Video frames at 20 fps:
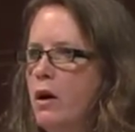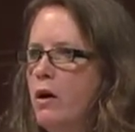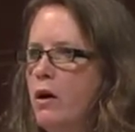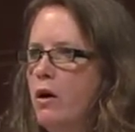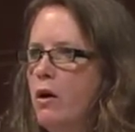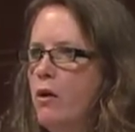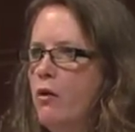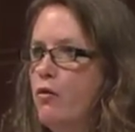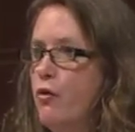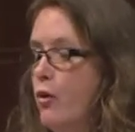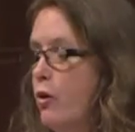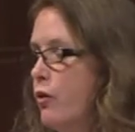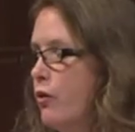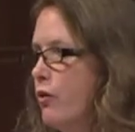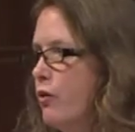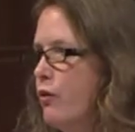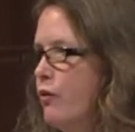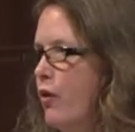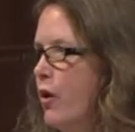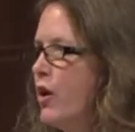
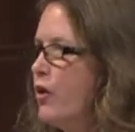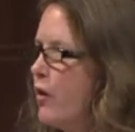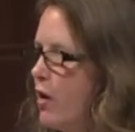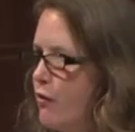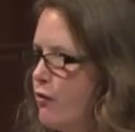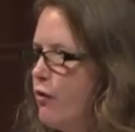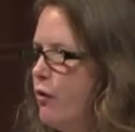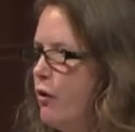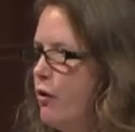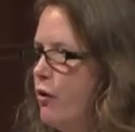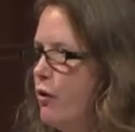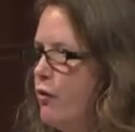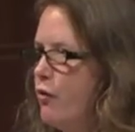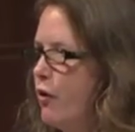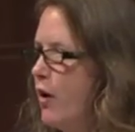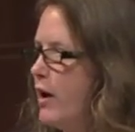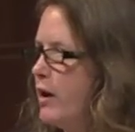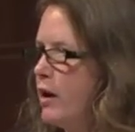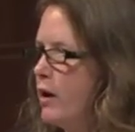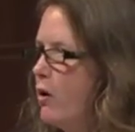first very grateful for
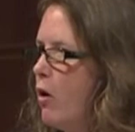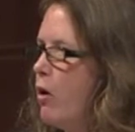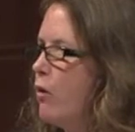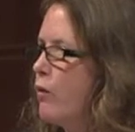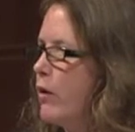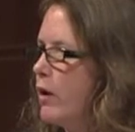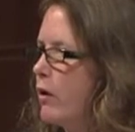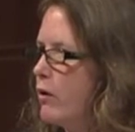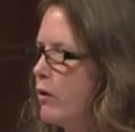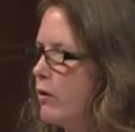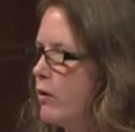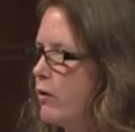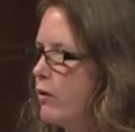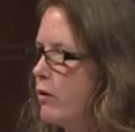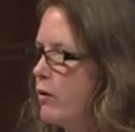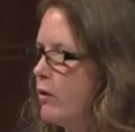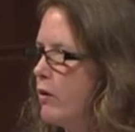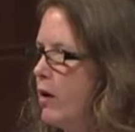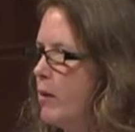any and all readers.